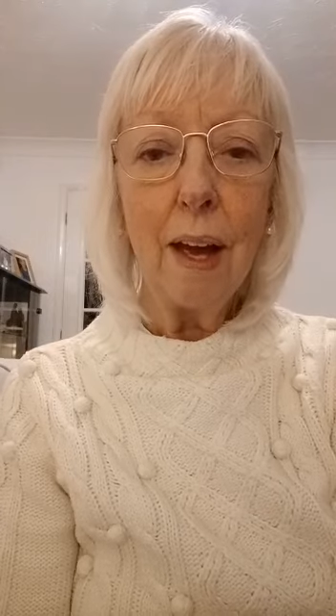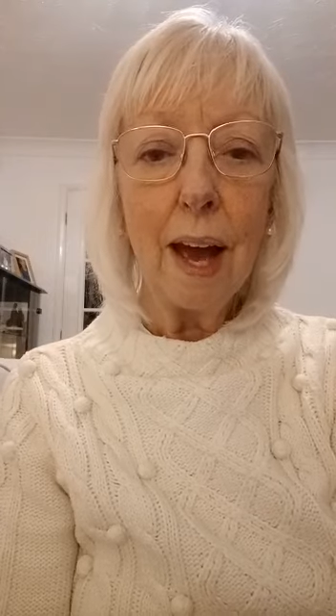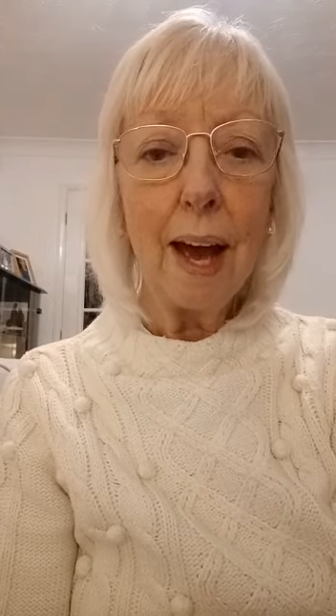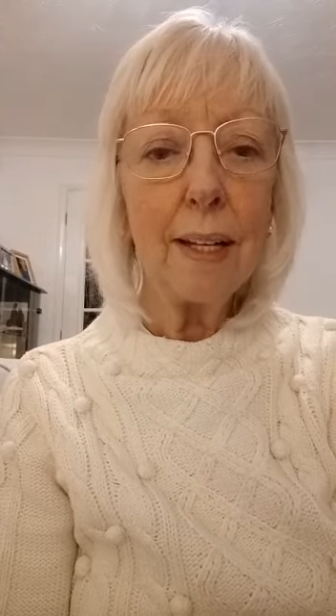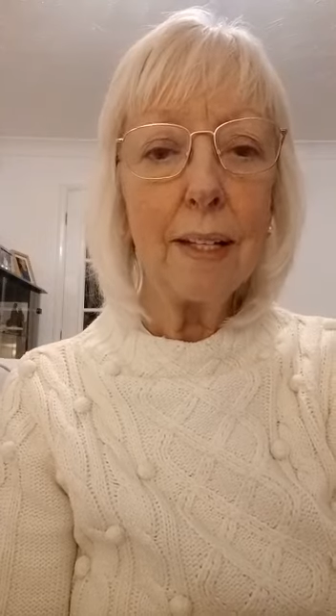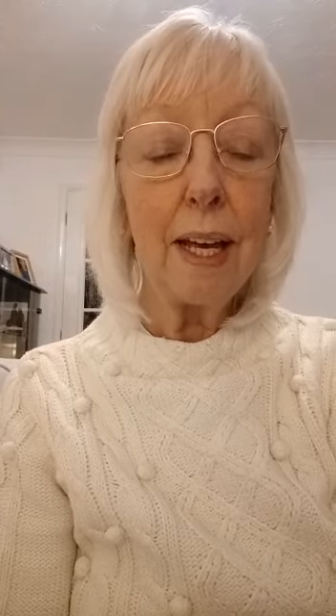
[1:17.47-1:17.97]

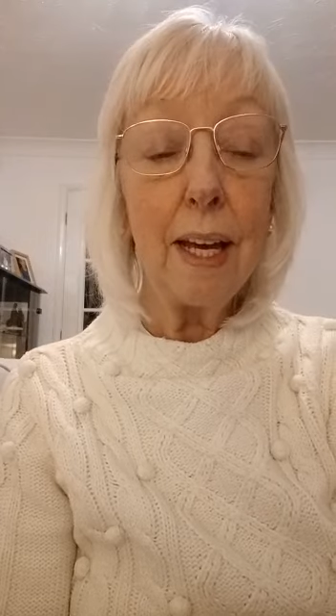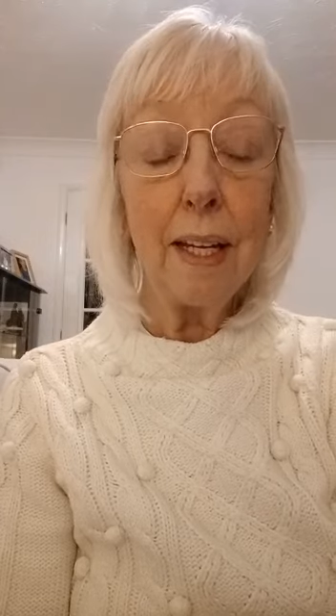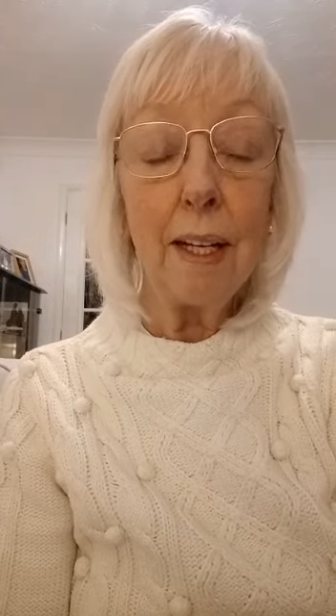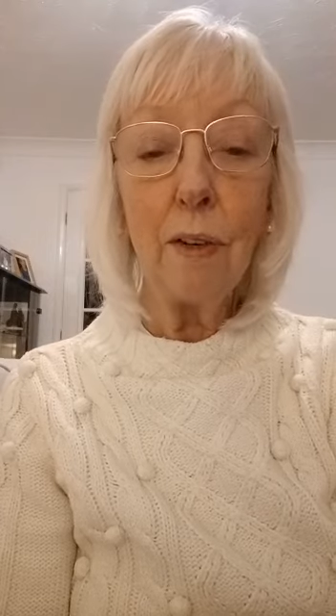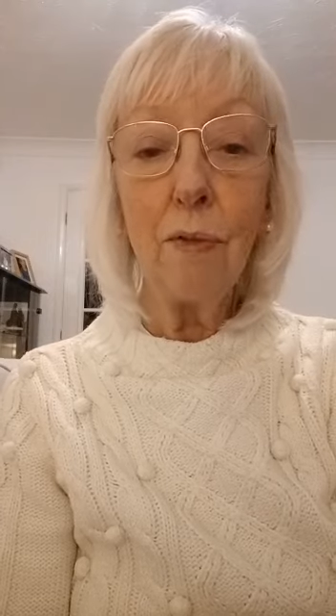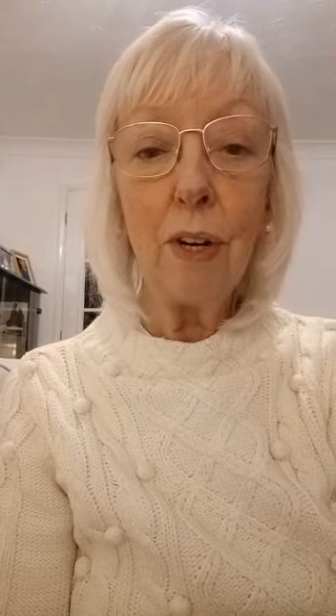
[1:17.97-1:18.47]
and
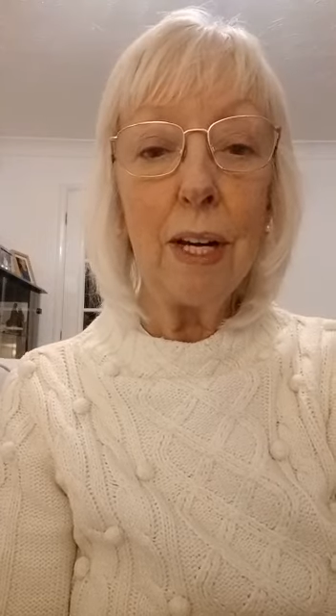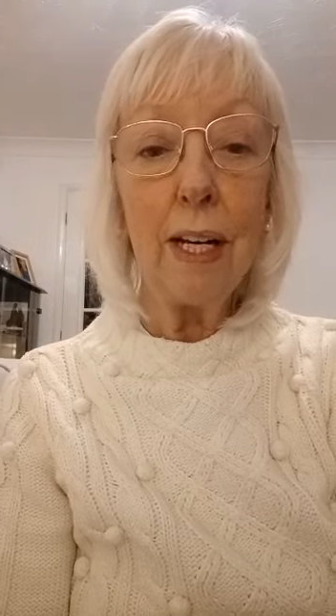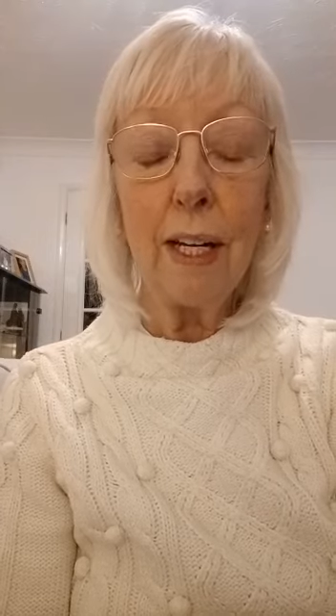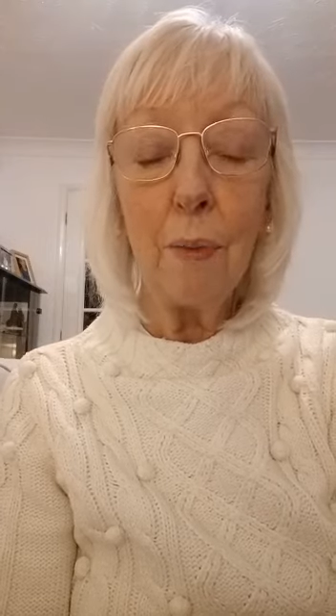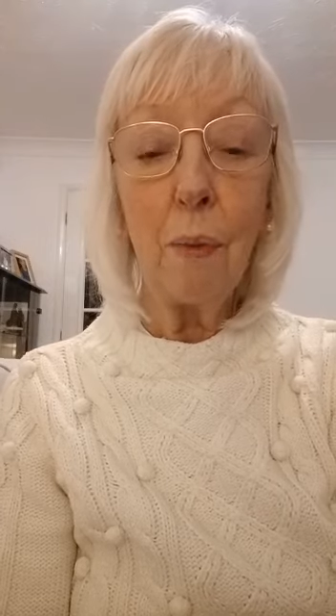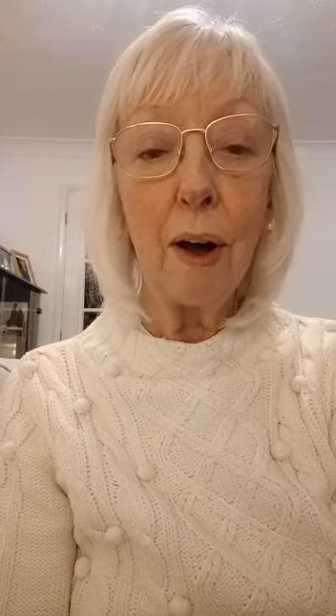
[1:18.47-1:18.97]
healing
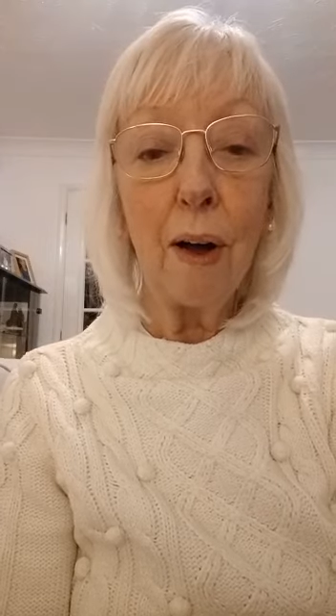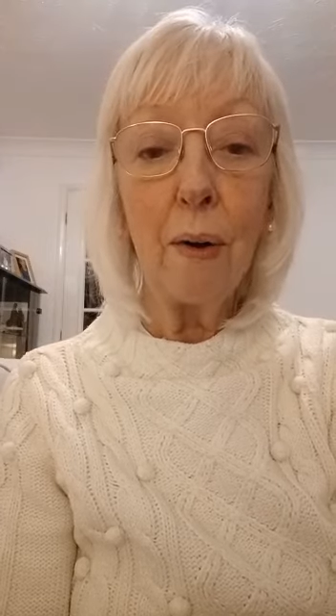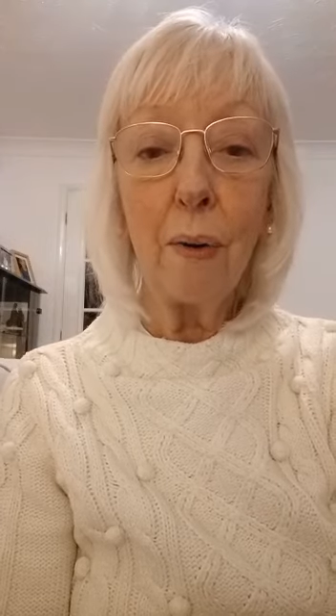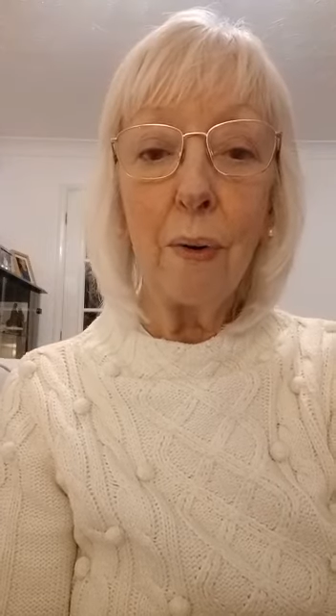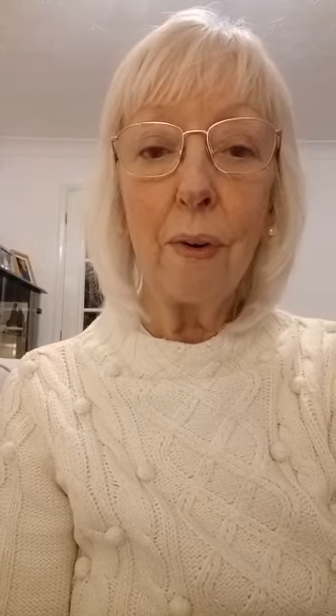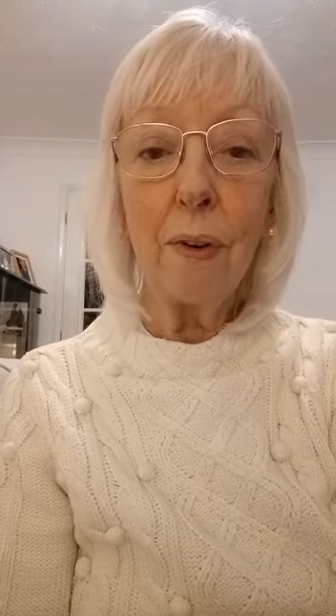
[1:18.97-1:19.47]
really
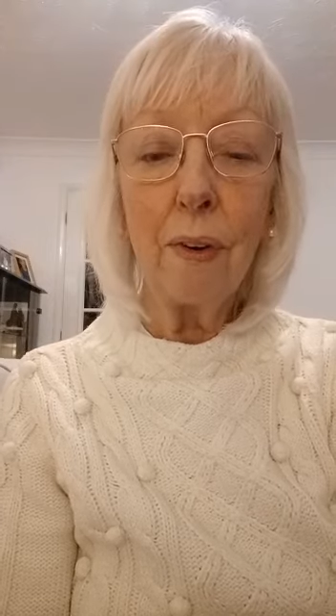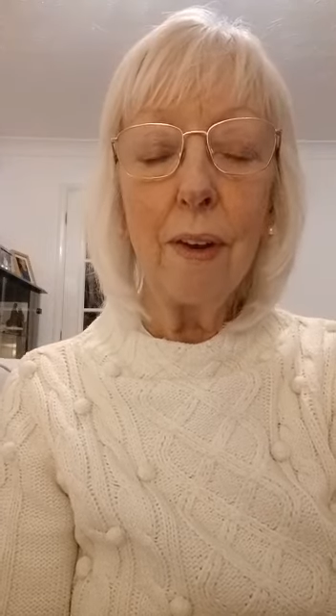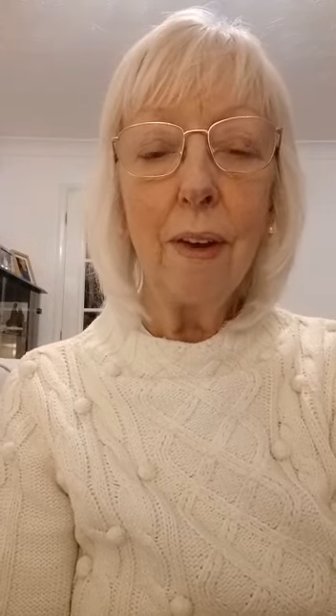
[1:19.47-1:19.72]
well,